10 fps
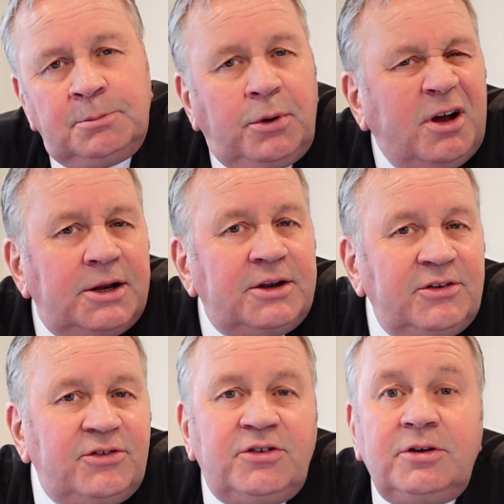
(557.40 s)
Pilate
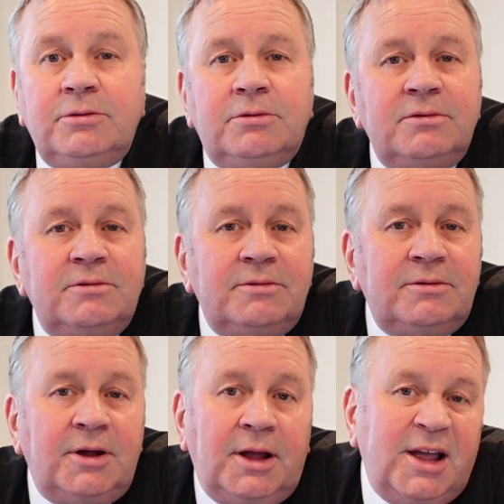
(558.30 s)
is you
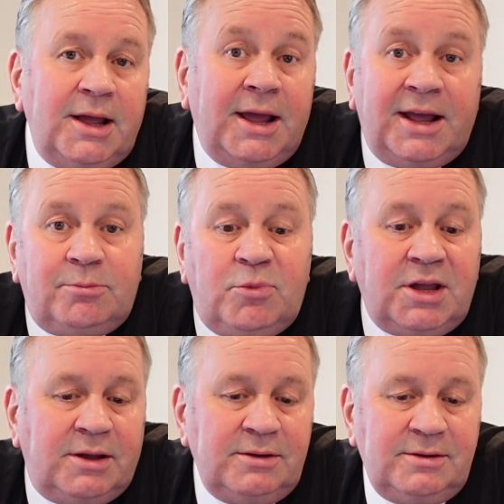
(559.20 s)
and
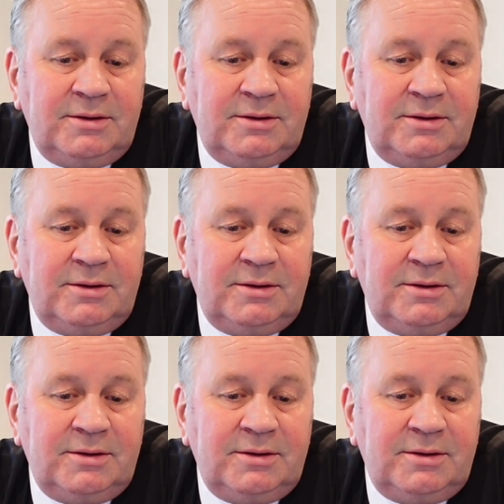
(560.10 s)
me.